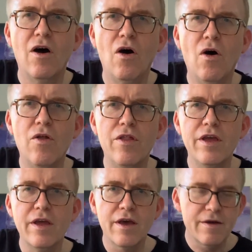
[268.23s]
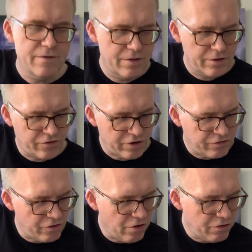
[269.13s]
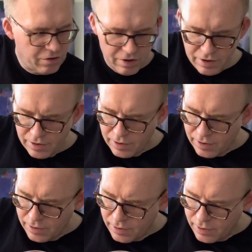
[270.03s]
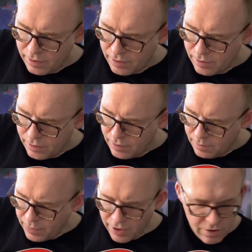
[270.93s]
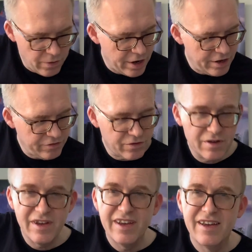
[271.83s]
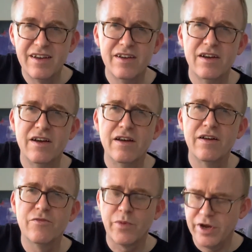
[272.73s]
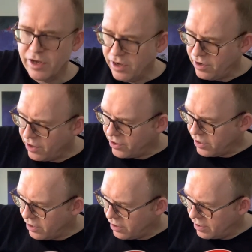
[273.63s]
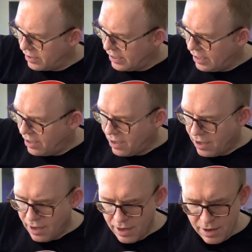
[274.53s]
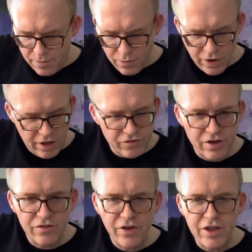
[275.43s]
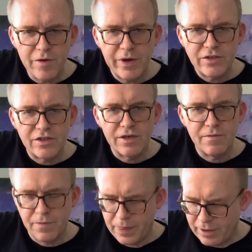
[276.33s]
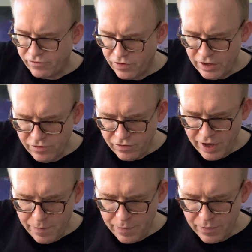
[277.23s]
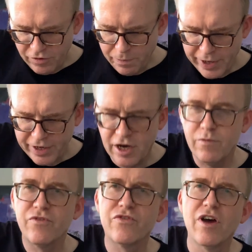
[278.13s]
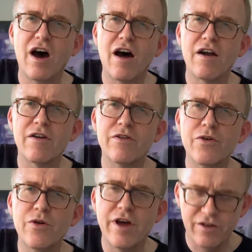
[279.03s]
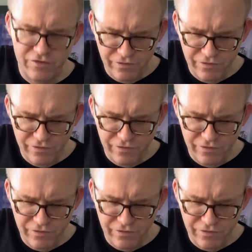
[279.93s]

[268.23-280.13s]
on the truss rod, but otherwise it's pretty good, I think. What else can I tell you about it? So these pickups are known as